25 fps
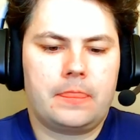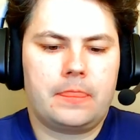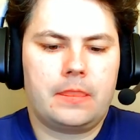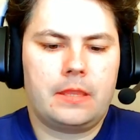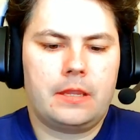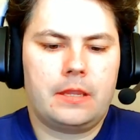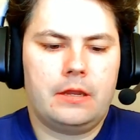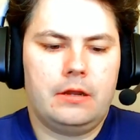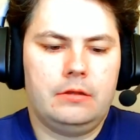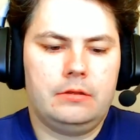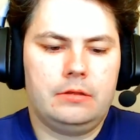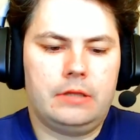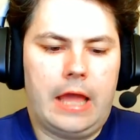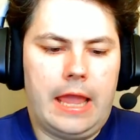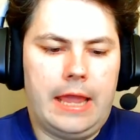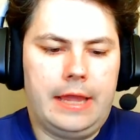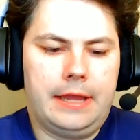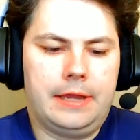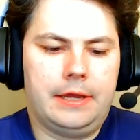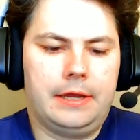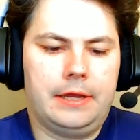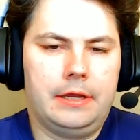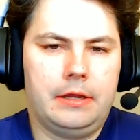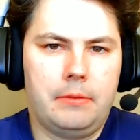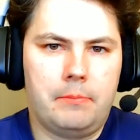like
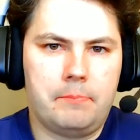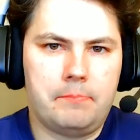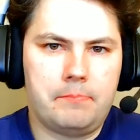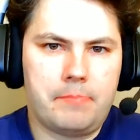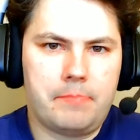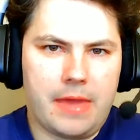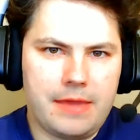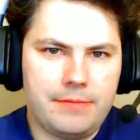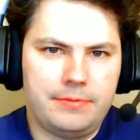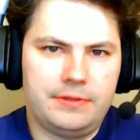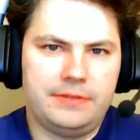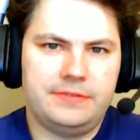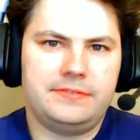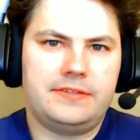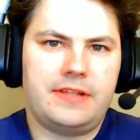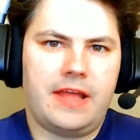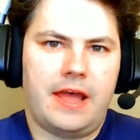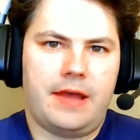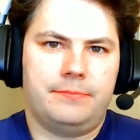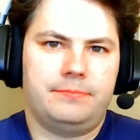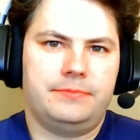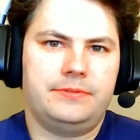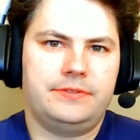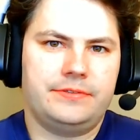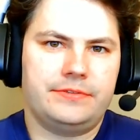baby
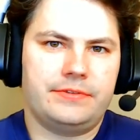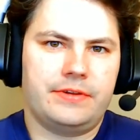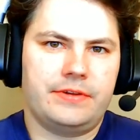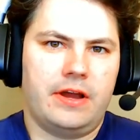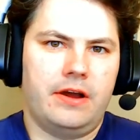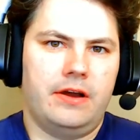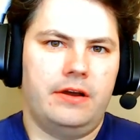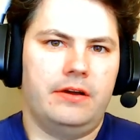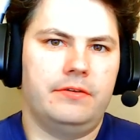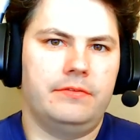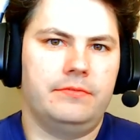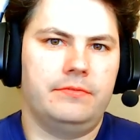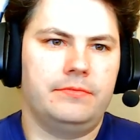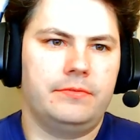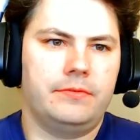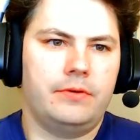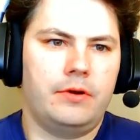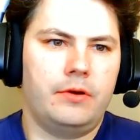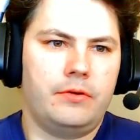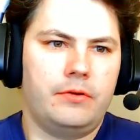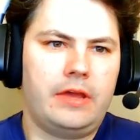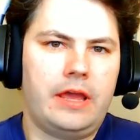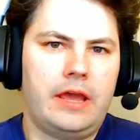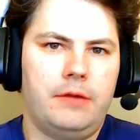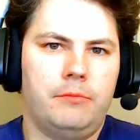steps of,
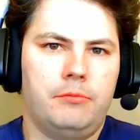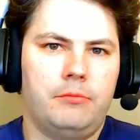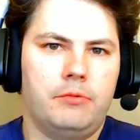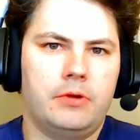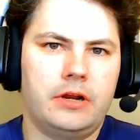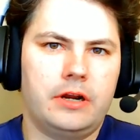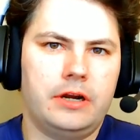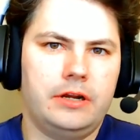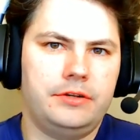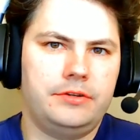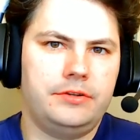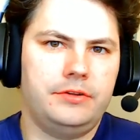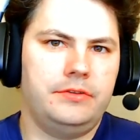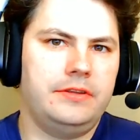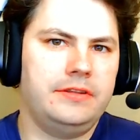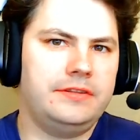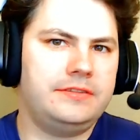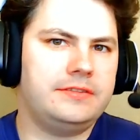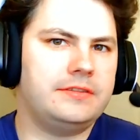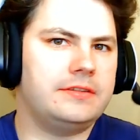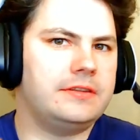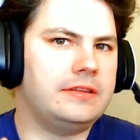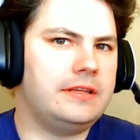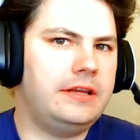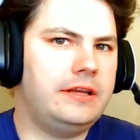okay, we're going to do this
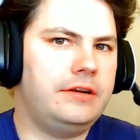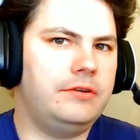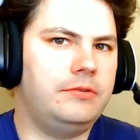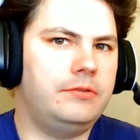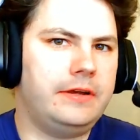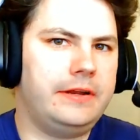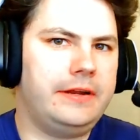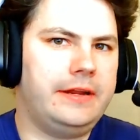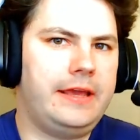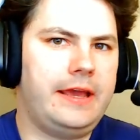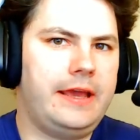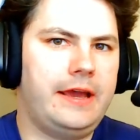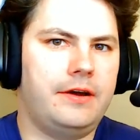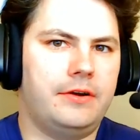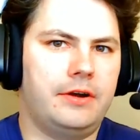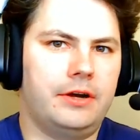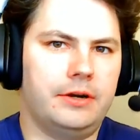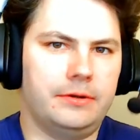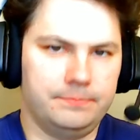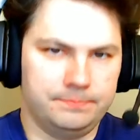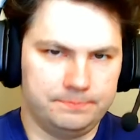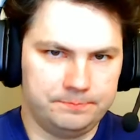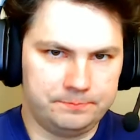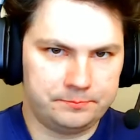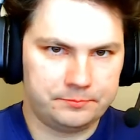little encounter.
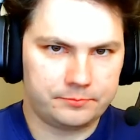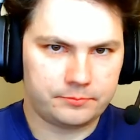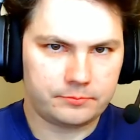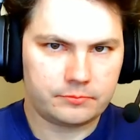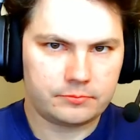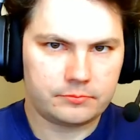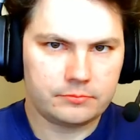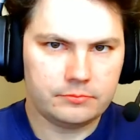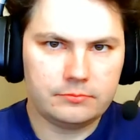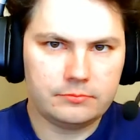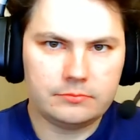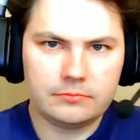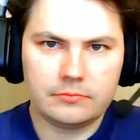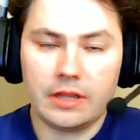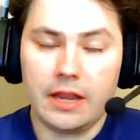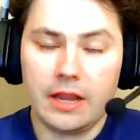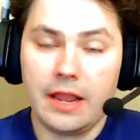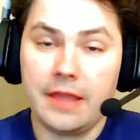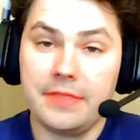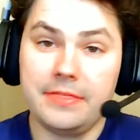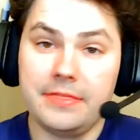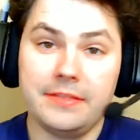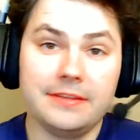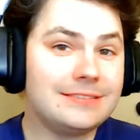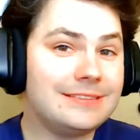And
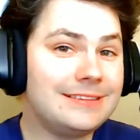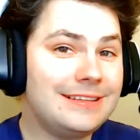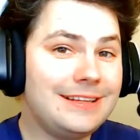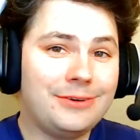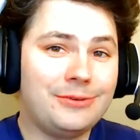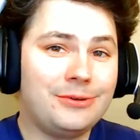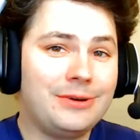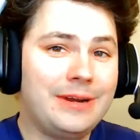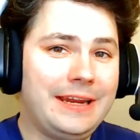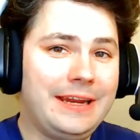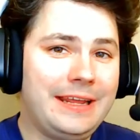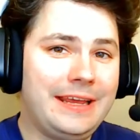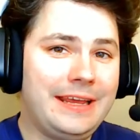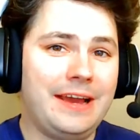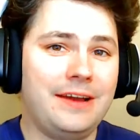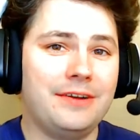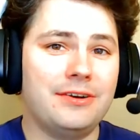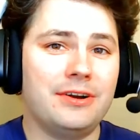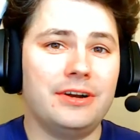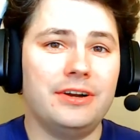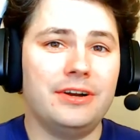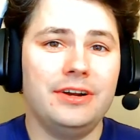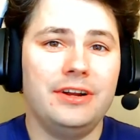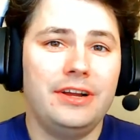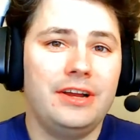this little
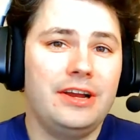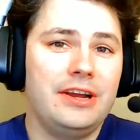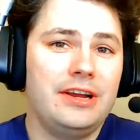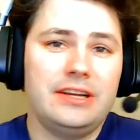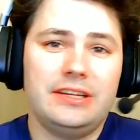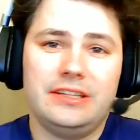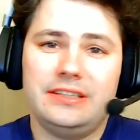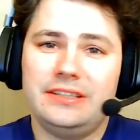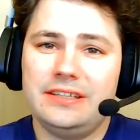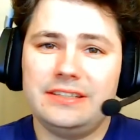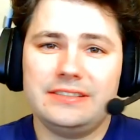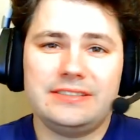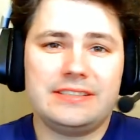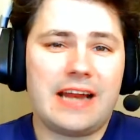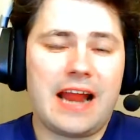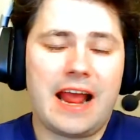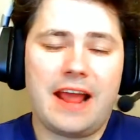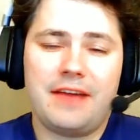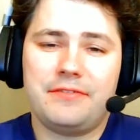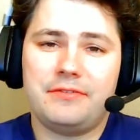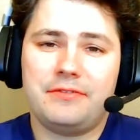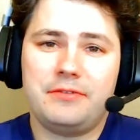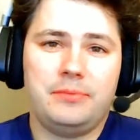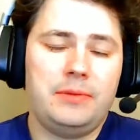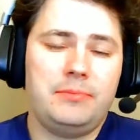encounter doesn't have
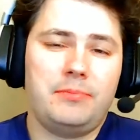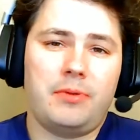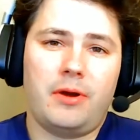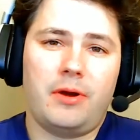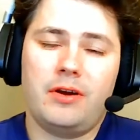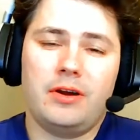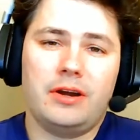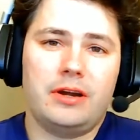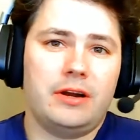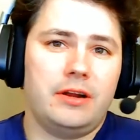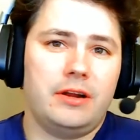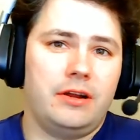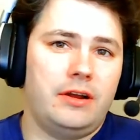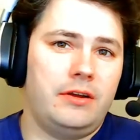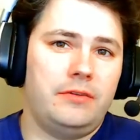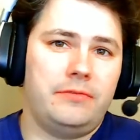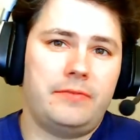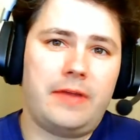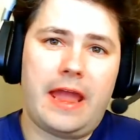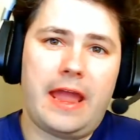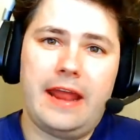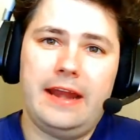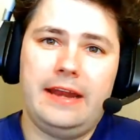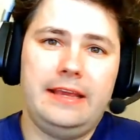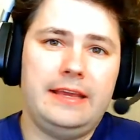to be part of
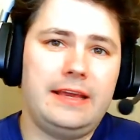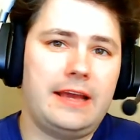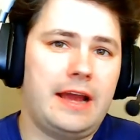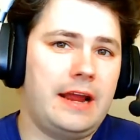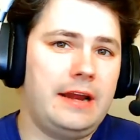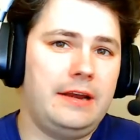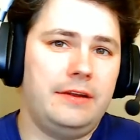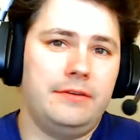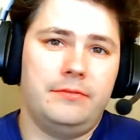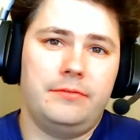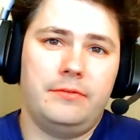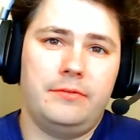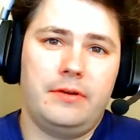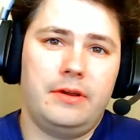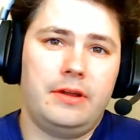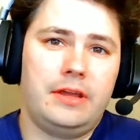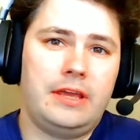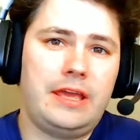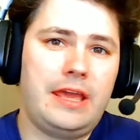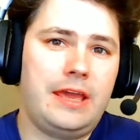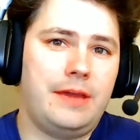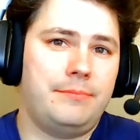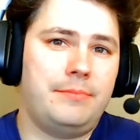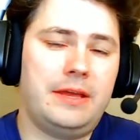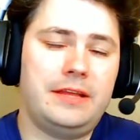any kind of
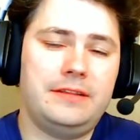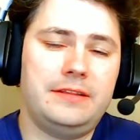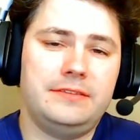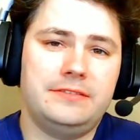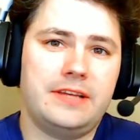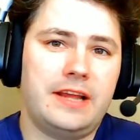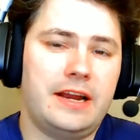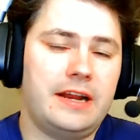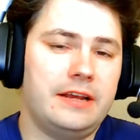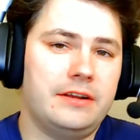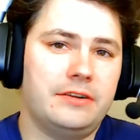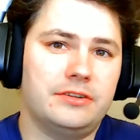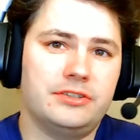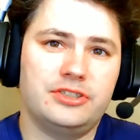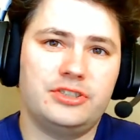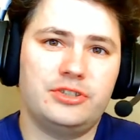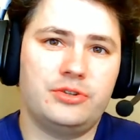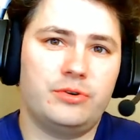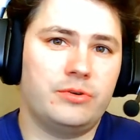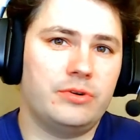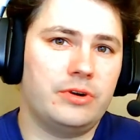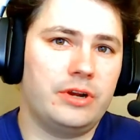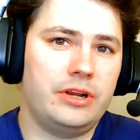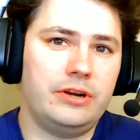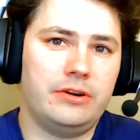campaign setting or
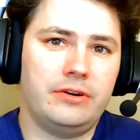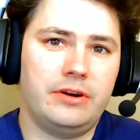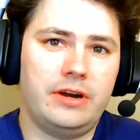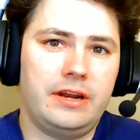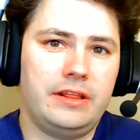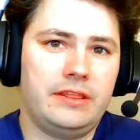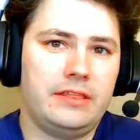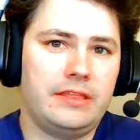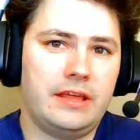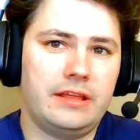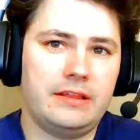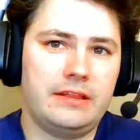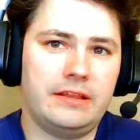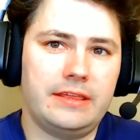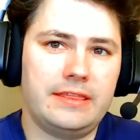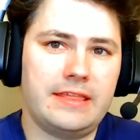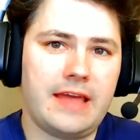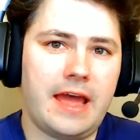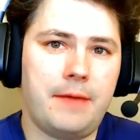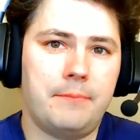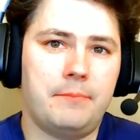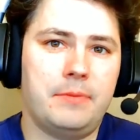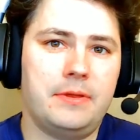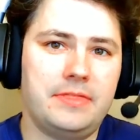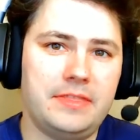story or anything like
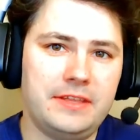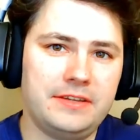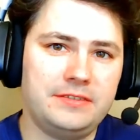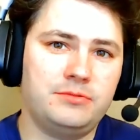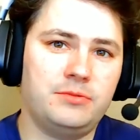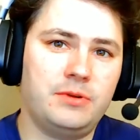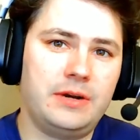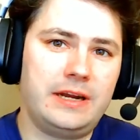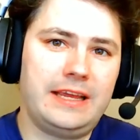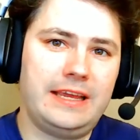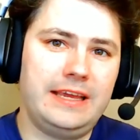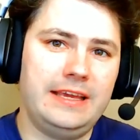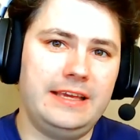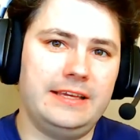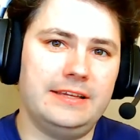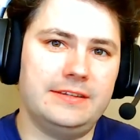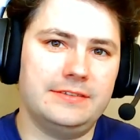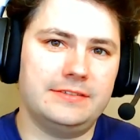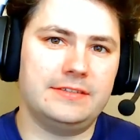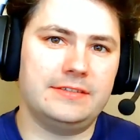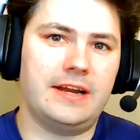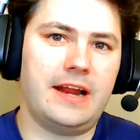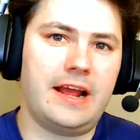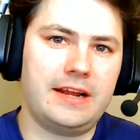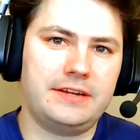that, but this one is.
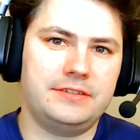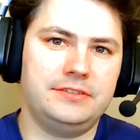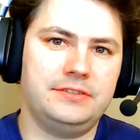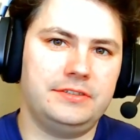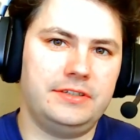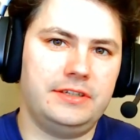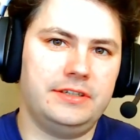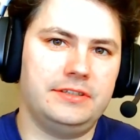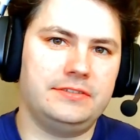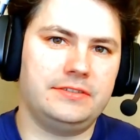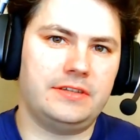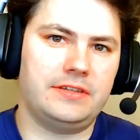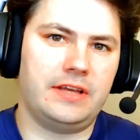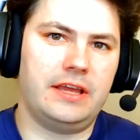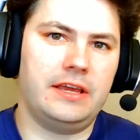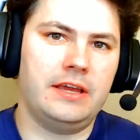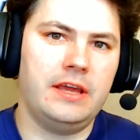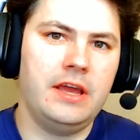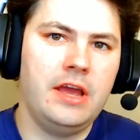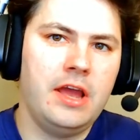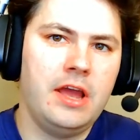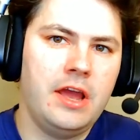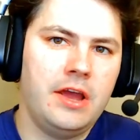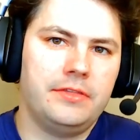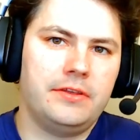It actually is like
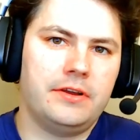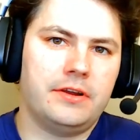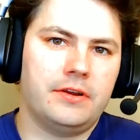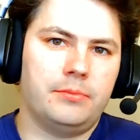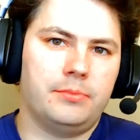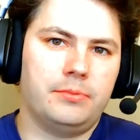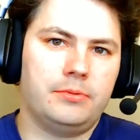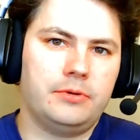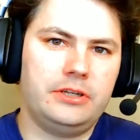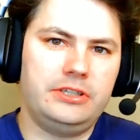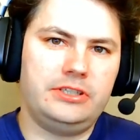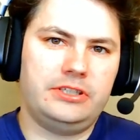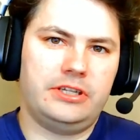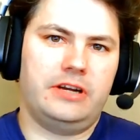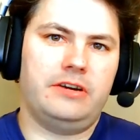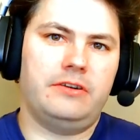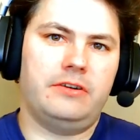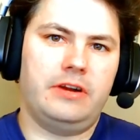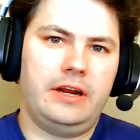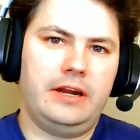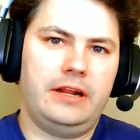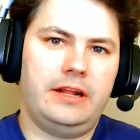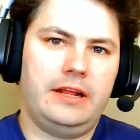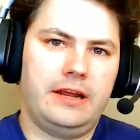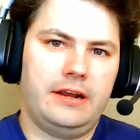there are
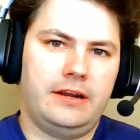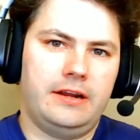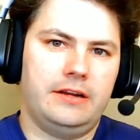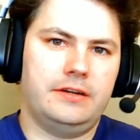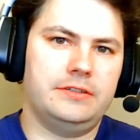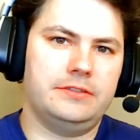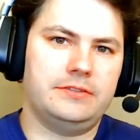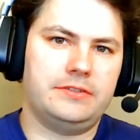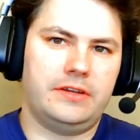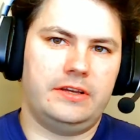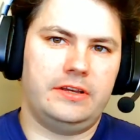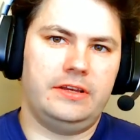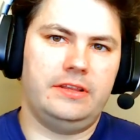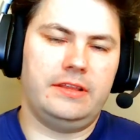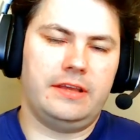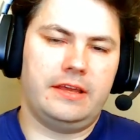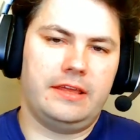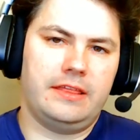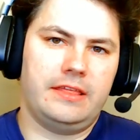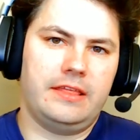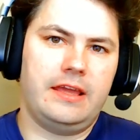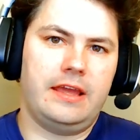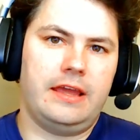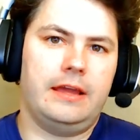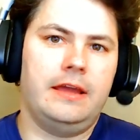pre-generated characters in the
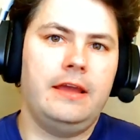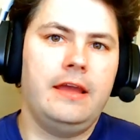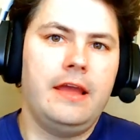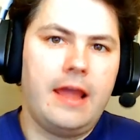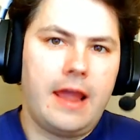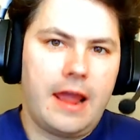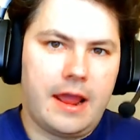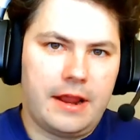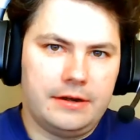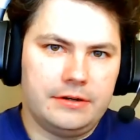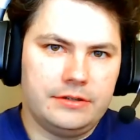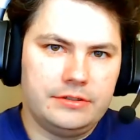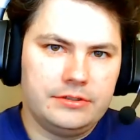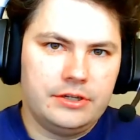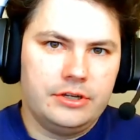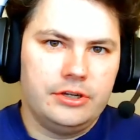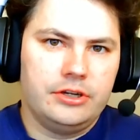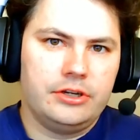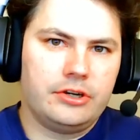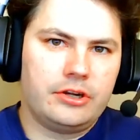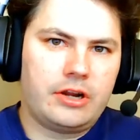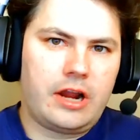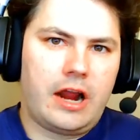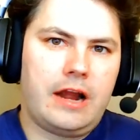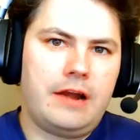thing, and you're
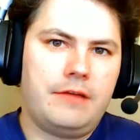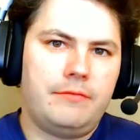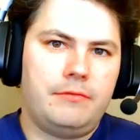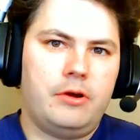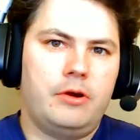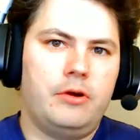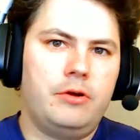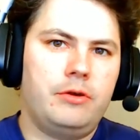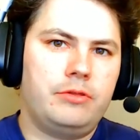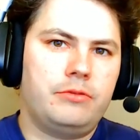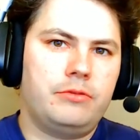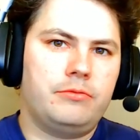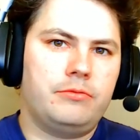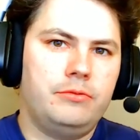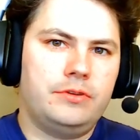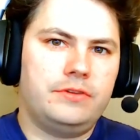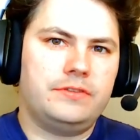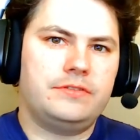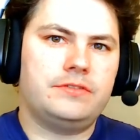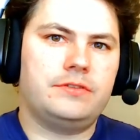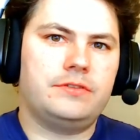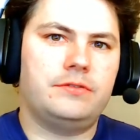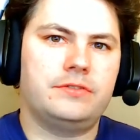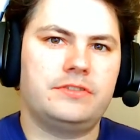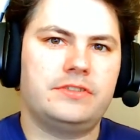kind of going through this
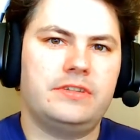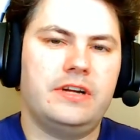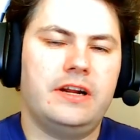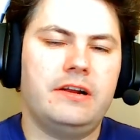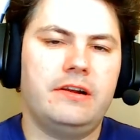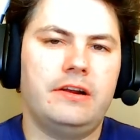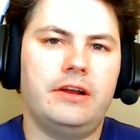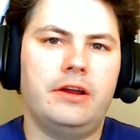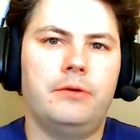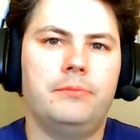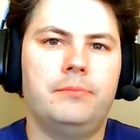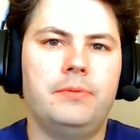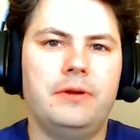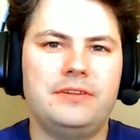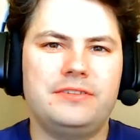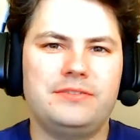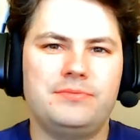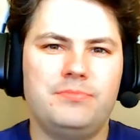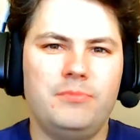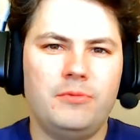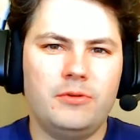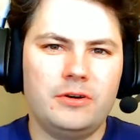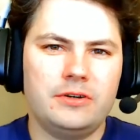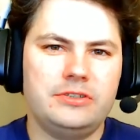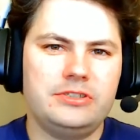little scenario, but it's
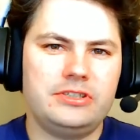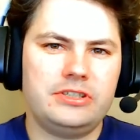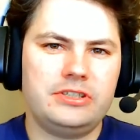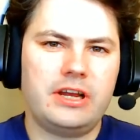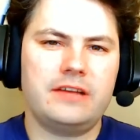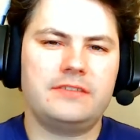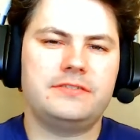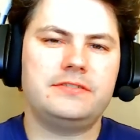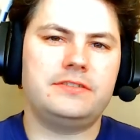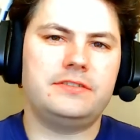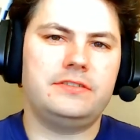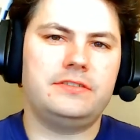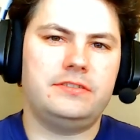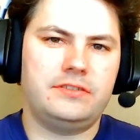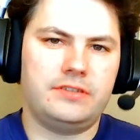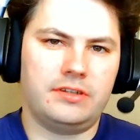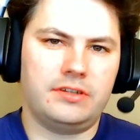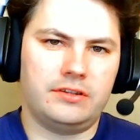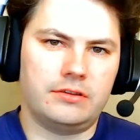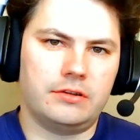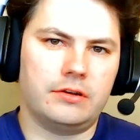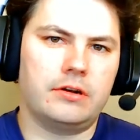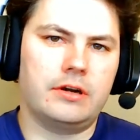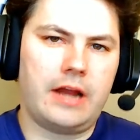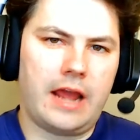more just to
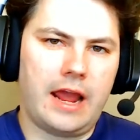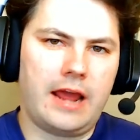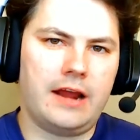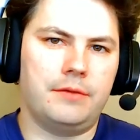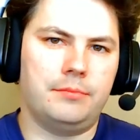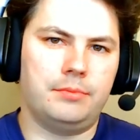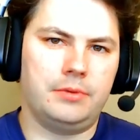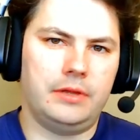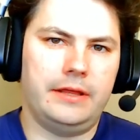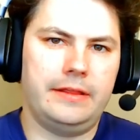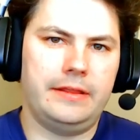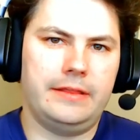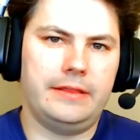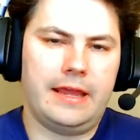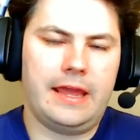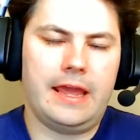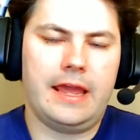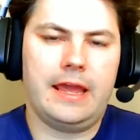learn how to play the game